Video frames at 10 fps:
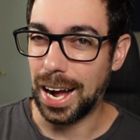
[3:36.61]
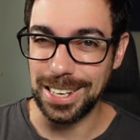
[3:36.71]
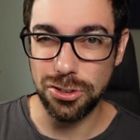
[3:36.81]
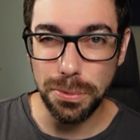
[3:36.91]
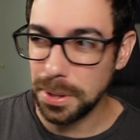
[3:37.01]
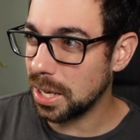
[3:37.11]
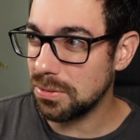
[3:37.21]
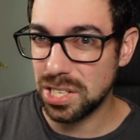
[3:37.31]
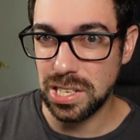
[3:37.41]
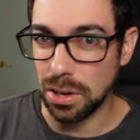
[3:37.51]
I do
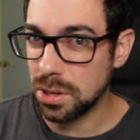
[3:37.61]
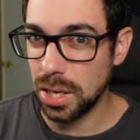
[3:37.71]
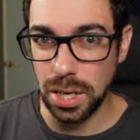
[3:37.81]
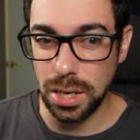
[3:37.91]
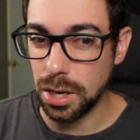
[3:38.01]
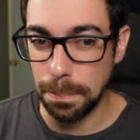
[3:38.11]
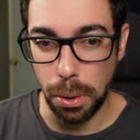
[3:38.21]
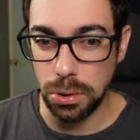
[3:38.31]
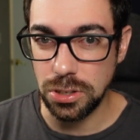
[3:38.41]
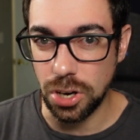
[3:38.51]
believe stealthy
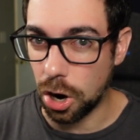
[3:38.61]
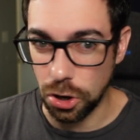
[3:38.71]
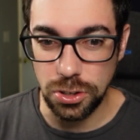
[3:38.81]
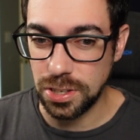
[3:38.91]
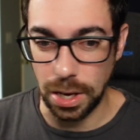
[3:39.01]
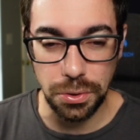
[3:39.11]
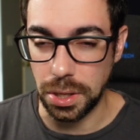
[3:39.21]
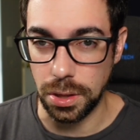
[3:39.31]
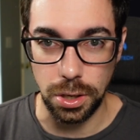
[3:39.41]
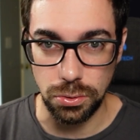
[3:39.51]
components are
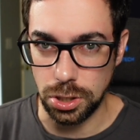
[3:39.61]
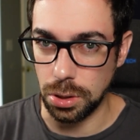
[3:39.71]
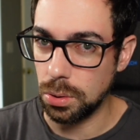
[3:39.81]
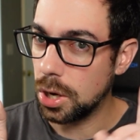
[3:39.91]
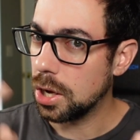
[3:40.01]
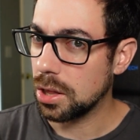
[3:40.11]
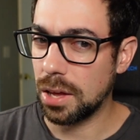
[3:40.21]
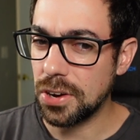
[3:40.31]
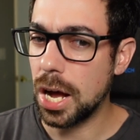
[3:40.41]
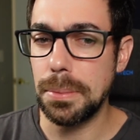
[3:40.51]
stealthy, though, so
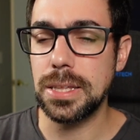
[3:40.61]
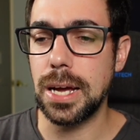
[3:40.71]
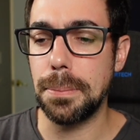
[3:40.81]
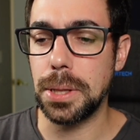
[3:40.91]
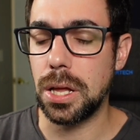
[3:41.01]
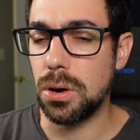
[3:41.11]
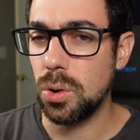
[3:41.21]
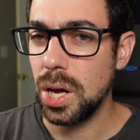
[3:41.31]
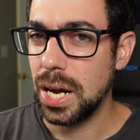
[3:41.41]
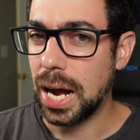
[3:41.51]
leave a comment down
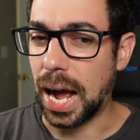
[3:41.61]
below.